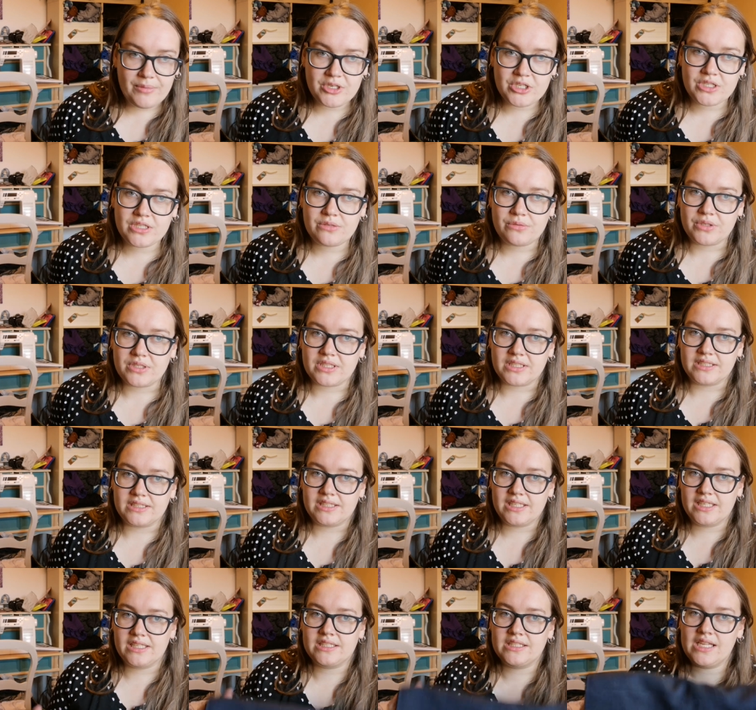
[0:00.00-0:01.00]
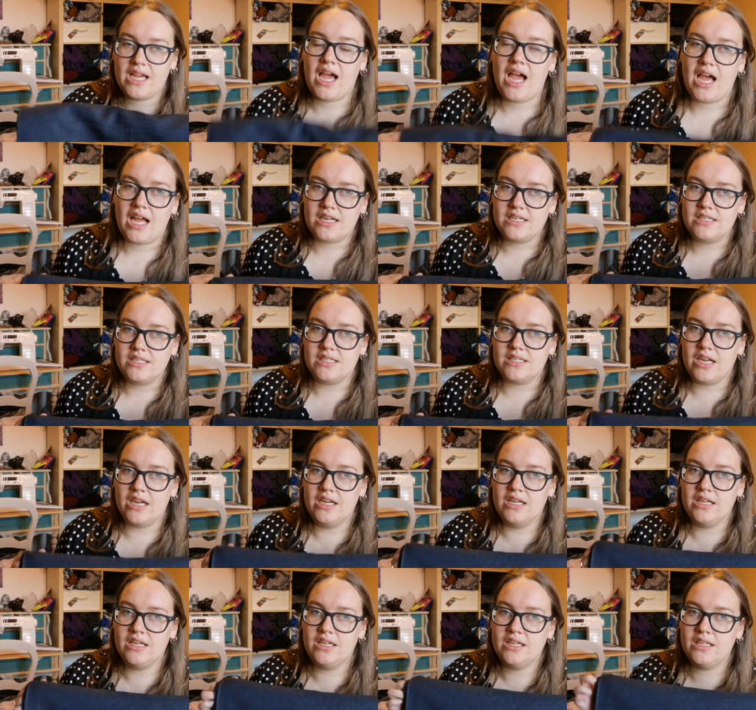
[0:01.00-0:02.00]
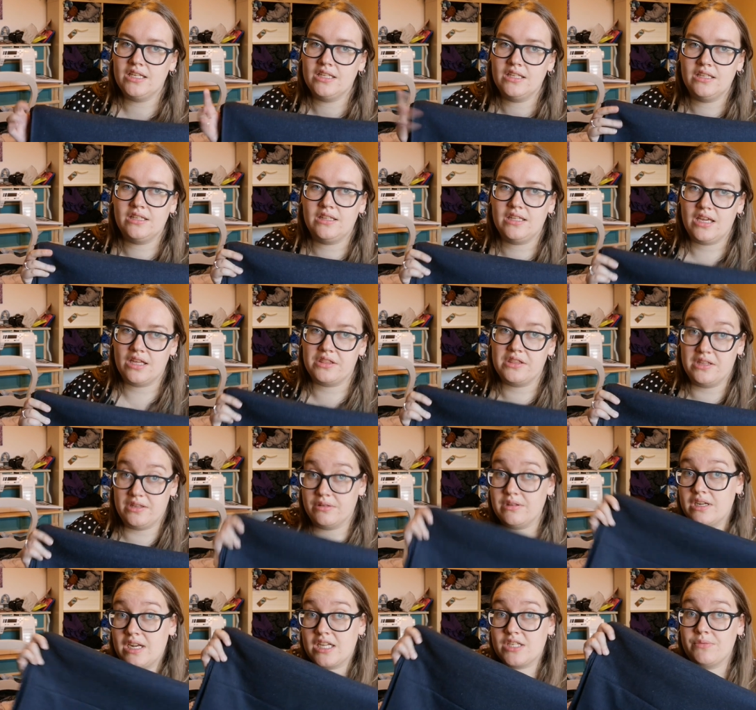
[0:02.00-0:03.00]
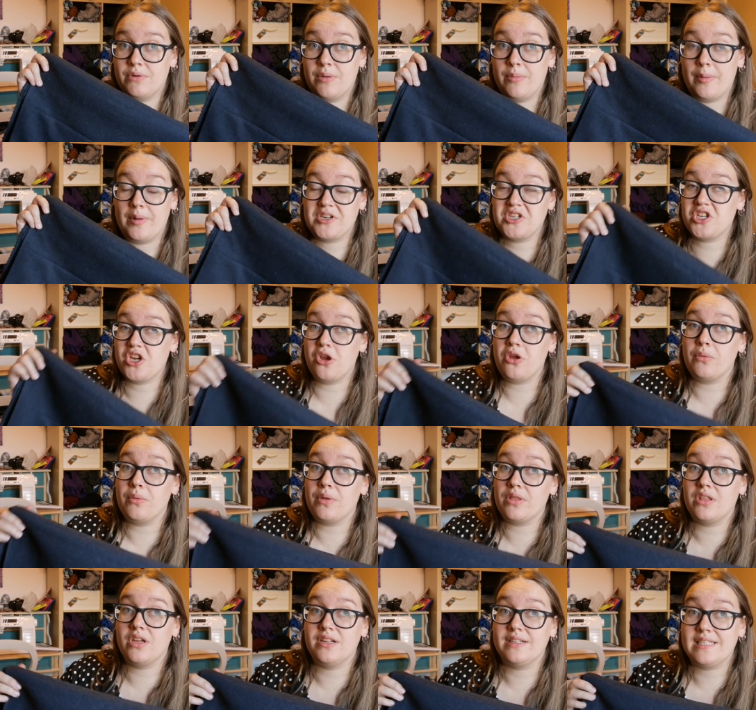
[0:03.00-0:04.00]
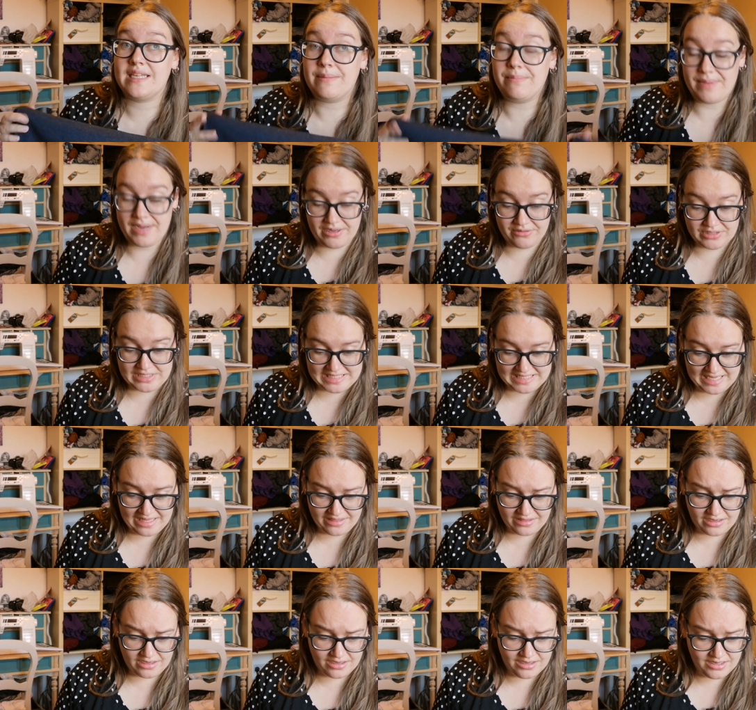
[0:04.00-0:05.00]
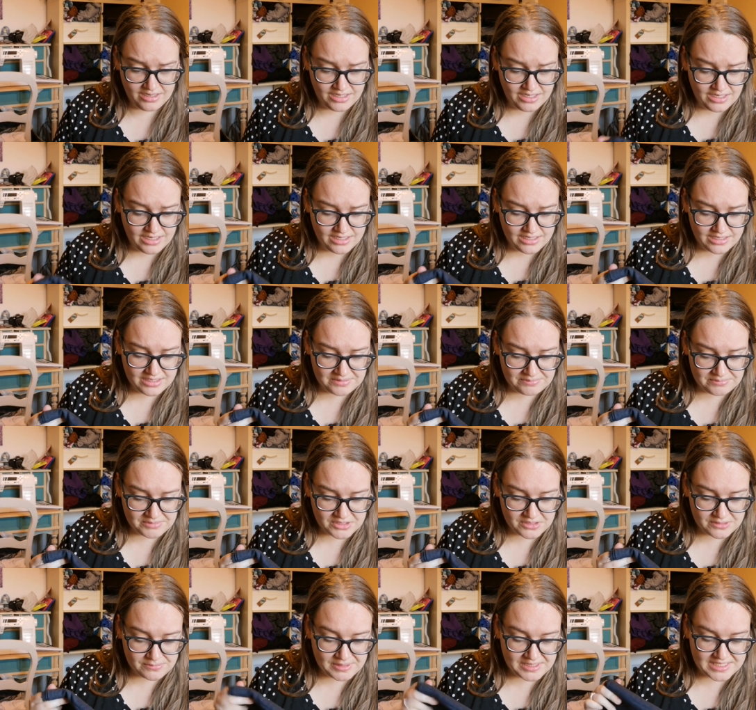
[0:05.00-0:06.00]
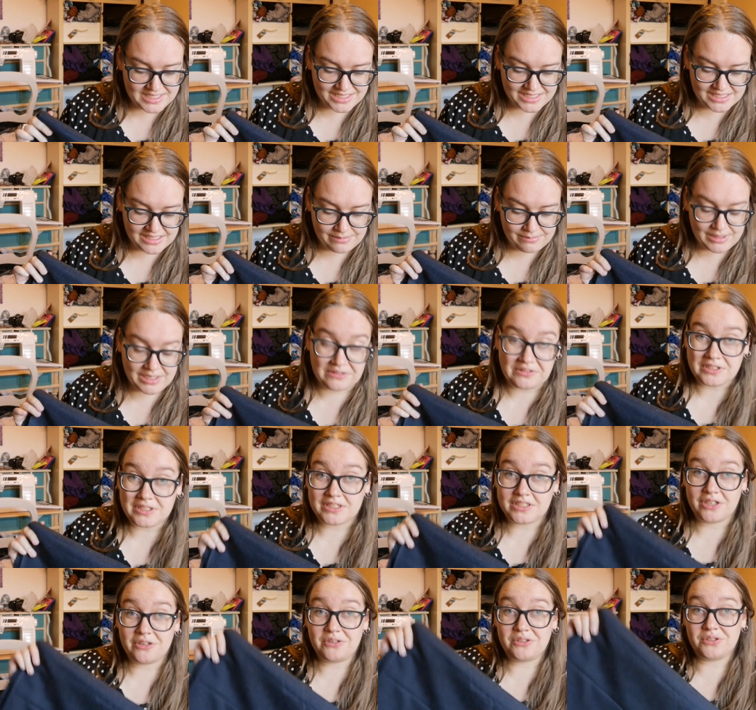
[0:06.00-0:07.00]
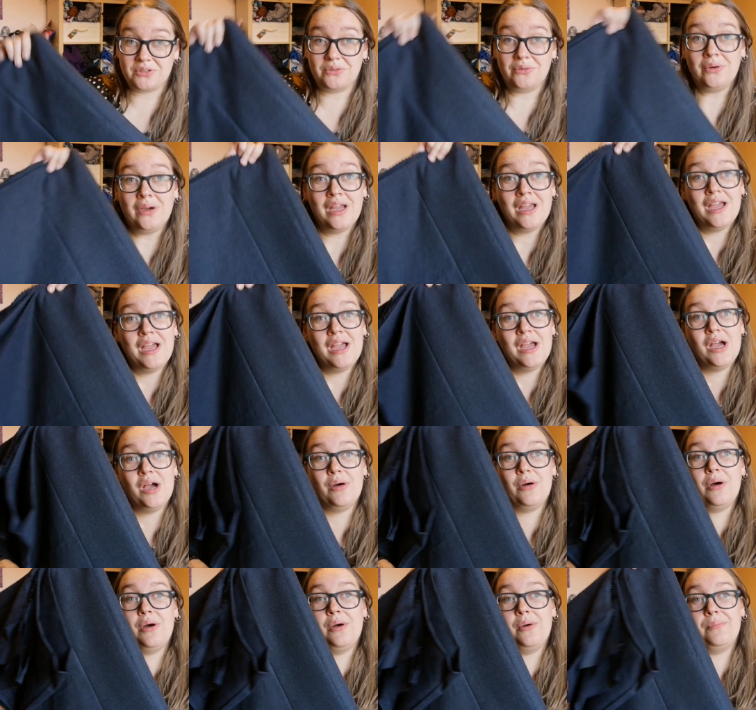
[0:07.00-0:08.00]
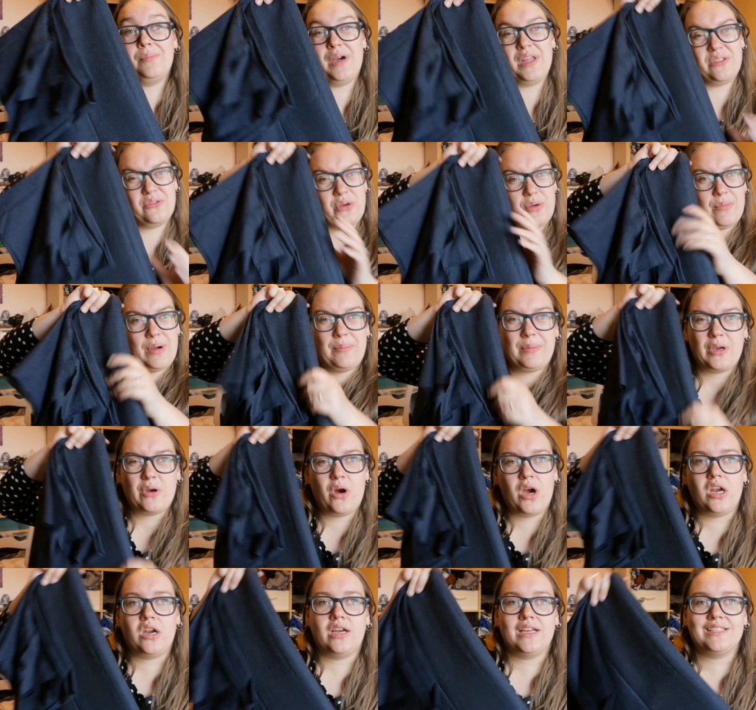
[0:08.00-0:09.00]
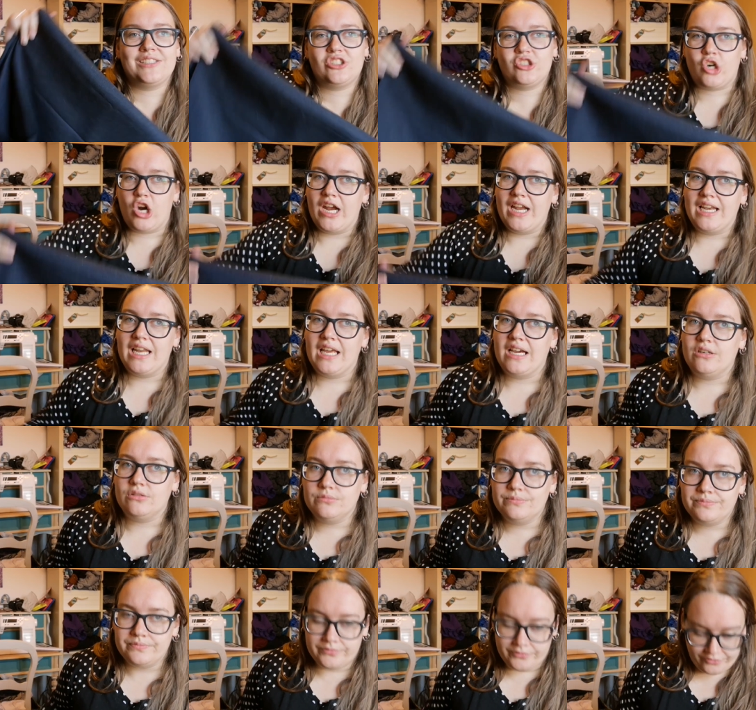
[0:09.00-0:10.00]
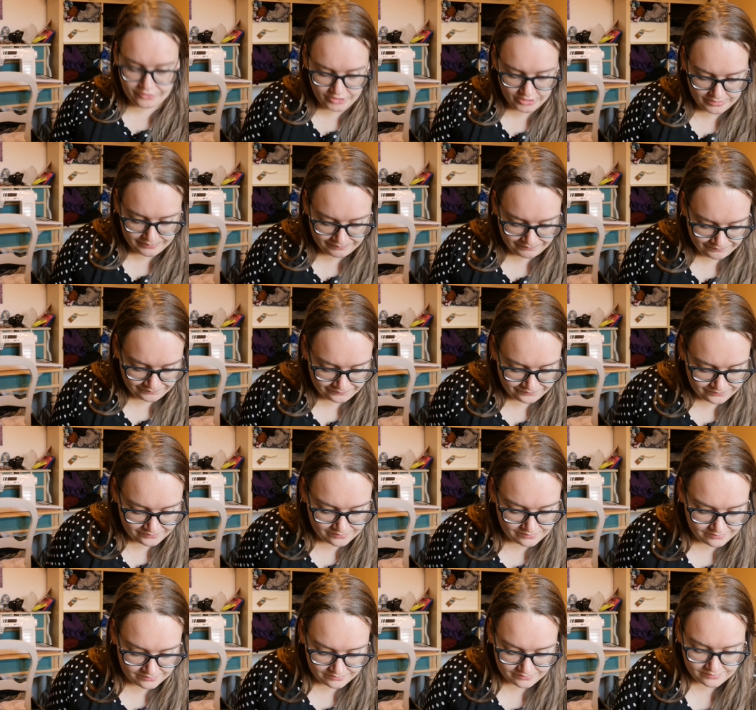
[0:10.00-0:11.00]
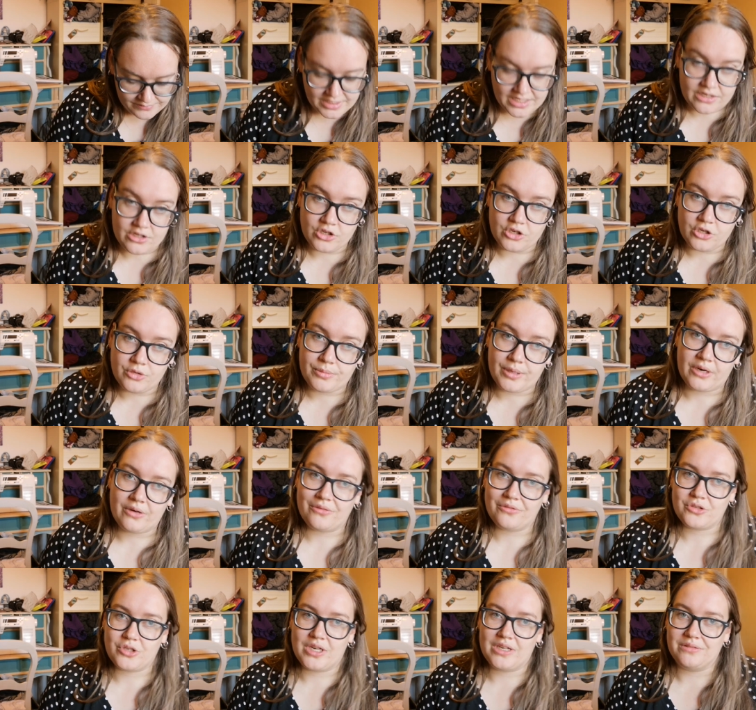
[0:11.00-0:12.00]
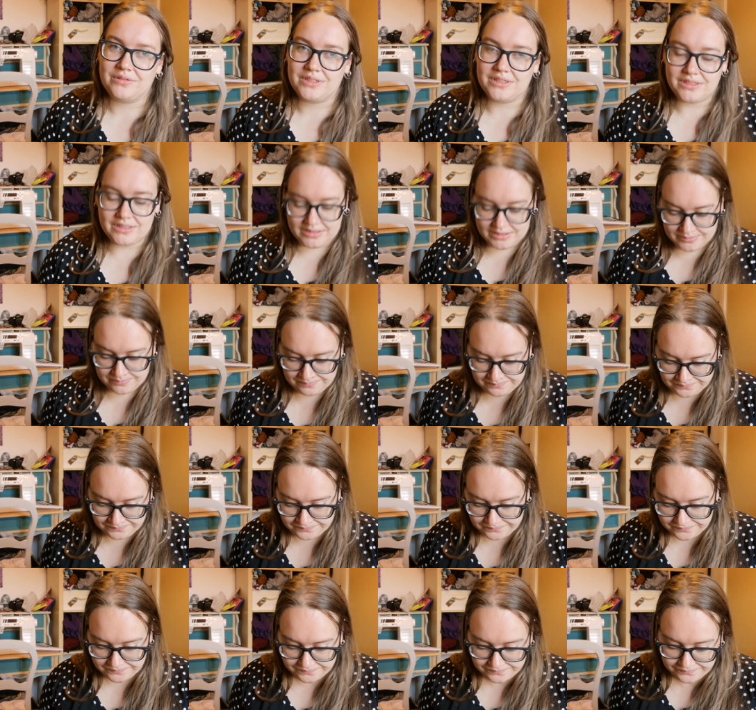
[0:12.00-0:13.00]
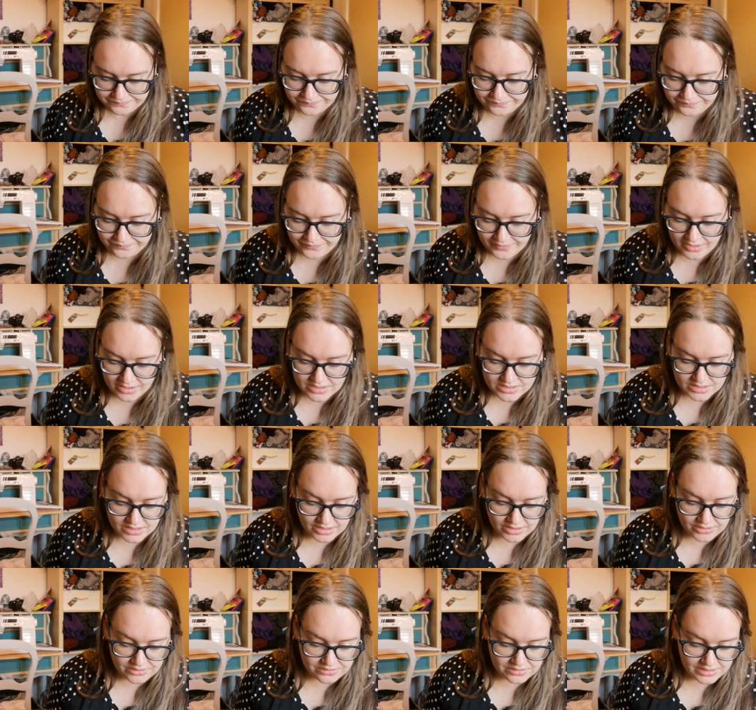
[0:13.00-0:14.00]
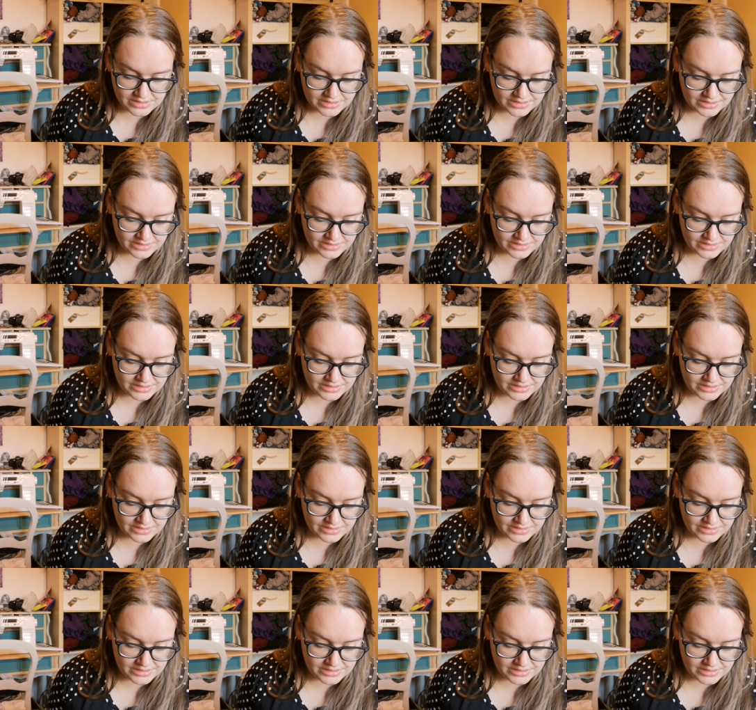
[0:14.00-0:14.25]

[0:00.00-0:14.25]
how much this was, because this and the next one I'm about to show you were £13 together. So I spent £16 in total. But I thought it might be quite a nice trial out for a new pair of trousers. So